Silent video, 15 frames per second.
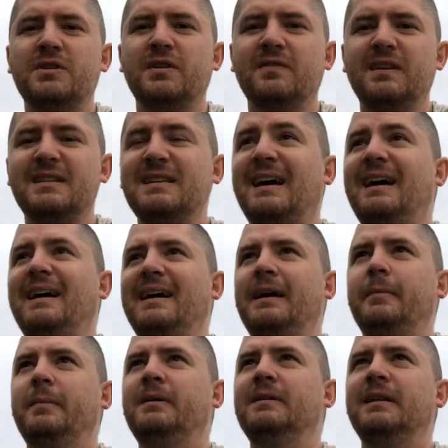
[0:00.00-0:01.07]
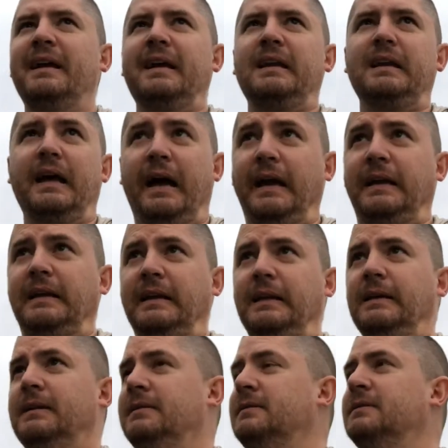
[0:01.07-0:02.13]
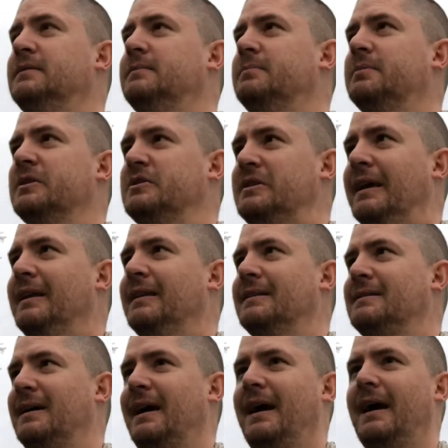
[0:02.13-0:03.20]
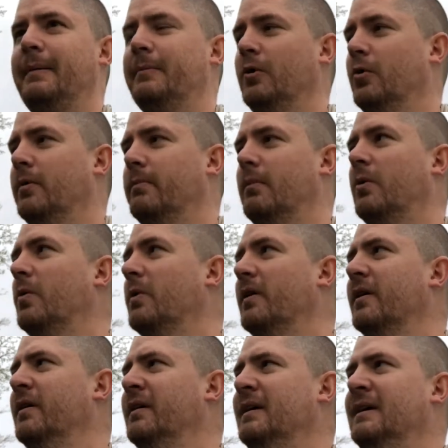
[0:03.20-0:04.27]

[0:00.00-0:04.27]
of the time, like 90% of the time or more,